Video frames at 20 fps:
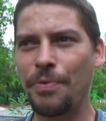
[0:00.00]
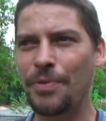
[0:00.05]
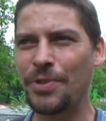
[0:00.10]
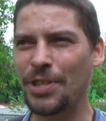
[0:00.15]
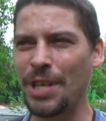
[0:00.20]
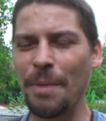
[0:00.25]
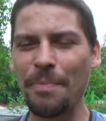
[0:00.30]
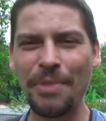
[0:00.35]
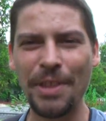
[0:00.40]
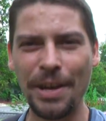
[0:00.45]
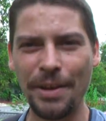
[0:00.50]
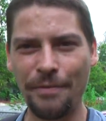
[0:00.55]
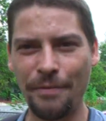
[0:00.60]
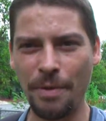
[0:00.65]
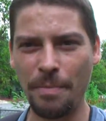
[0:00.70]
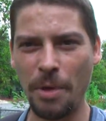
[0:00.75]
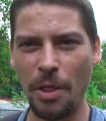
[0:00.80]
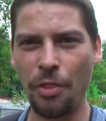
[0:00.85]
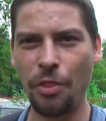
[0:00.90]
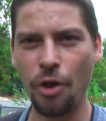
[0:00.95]
something
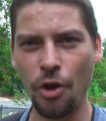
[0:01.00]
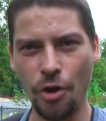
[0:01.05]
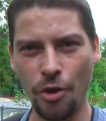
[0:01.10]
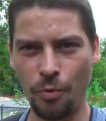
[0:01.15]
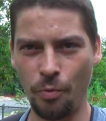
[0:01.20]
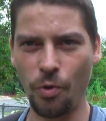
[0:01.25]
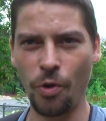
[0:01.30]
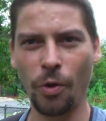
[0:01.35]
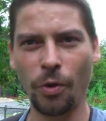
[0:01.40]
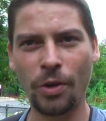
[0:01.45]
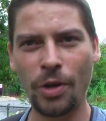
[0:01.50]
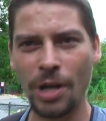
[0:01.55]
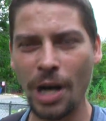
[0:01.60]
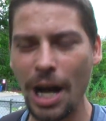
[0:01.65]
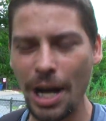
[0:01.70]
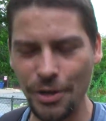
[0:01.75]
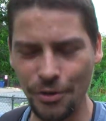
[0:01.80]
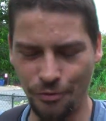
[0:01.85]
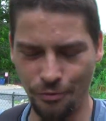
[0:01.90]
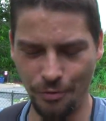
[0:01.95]
from a third world
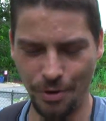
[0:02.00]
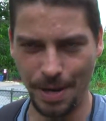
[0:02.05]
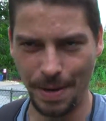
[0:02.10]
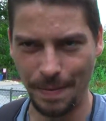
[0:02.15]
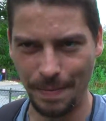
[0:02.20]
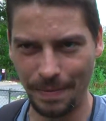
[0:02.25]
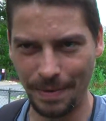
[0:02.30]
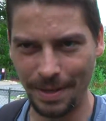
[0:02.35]
country.